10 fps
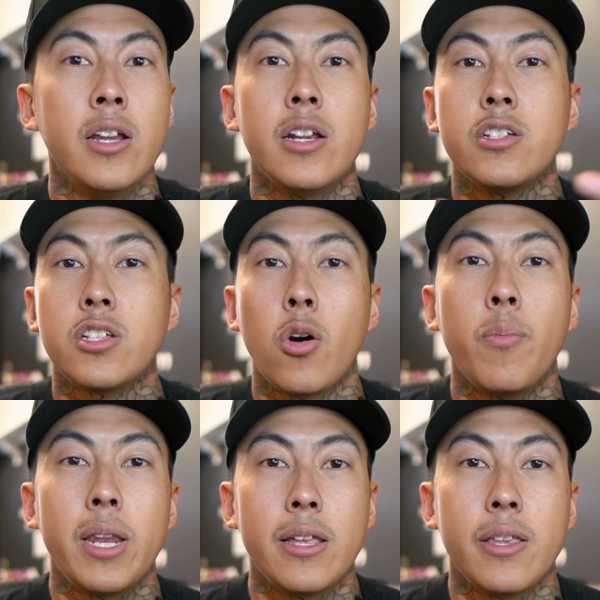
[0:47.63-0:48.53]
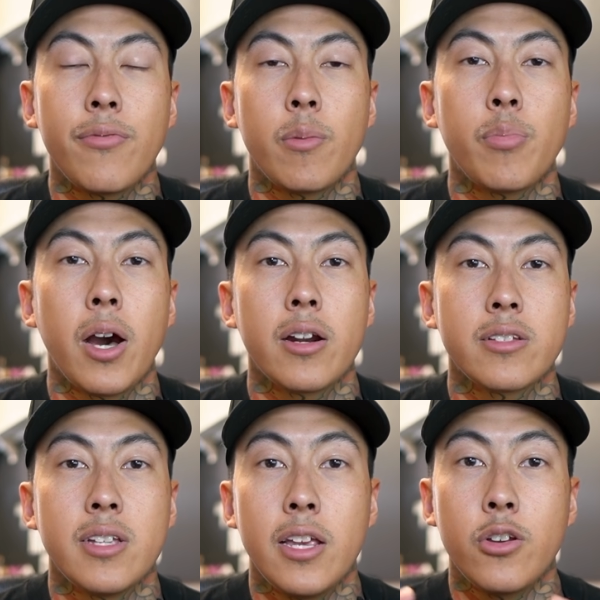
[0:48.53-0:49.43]
There's so many different
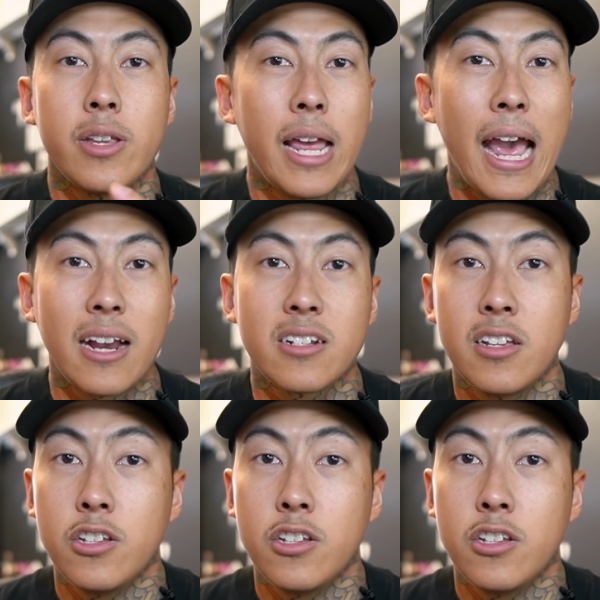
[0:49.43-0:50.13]
products that you can actually